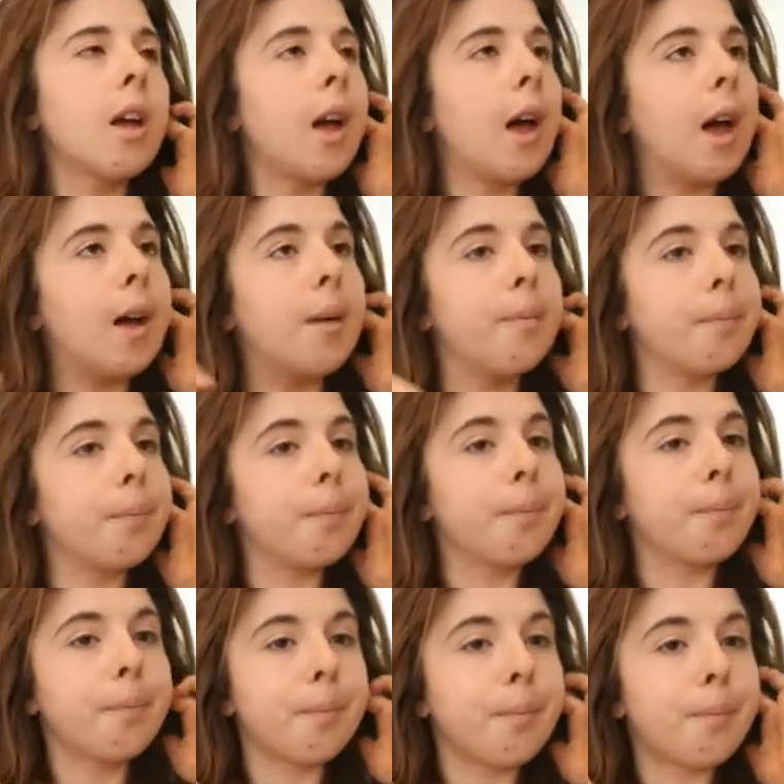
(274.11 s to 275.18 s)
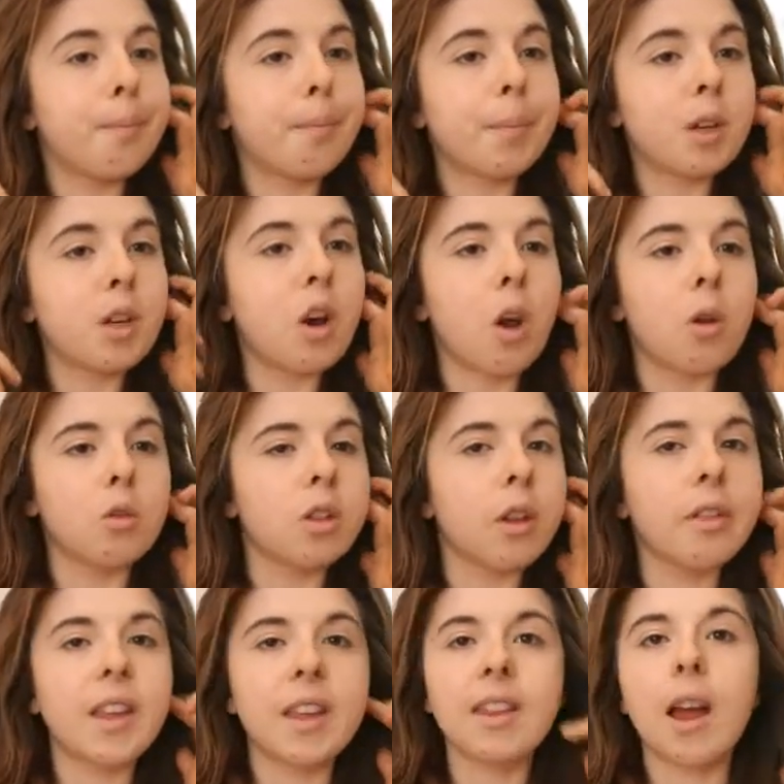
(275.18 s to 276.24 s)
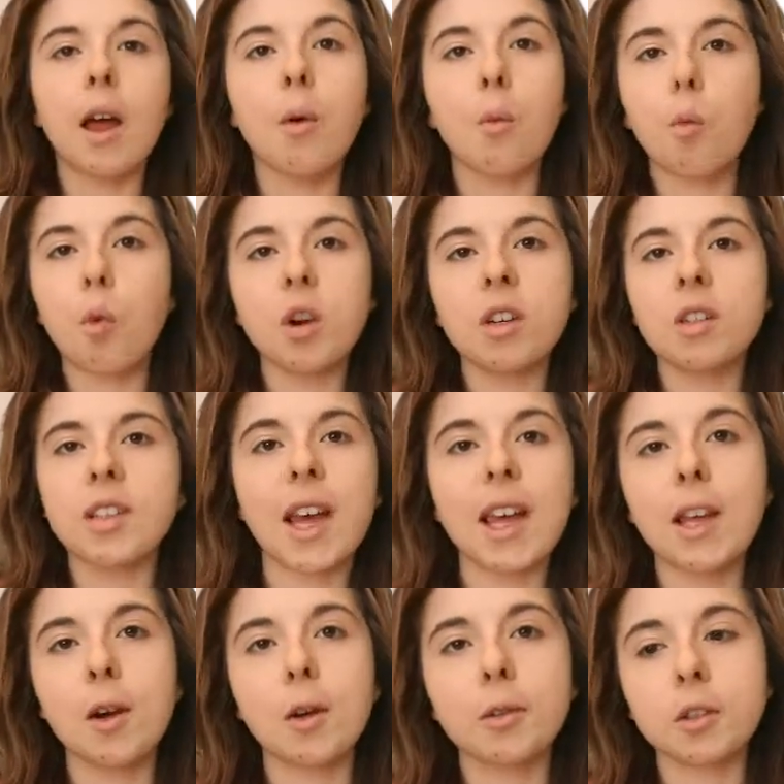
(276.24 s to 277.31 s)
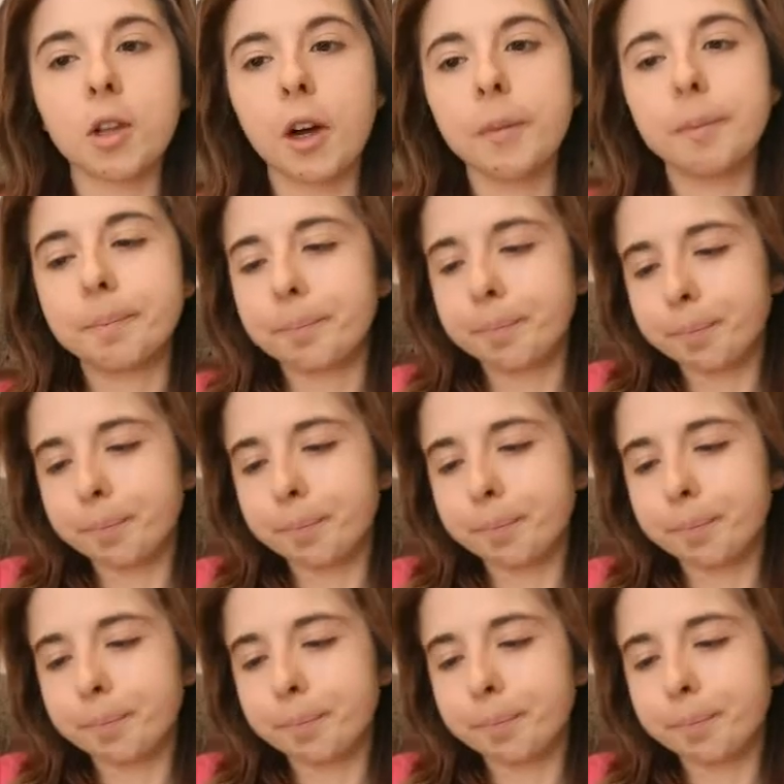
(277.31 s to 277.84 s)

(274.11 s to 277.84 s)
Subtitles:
But something that wouldn't take a long time.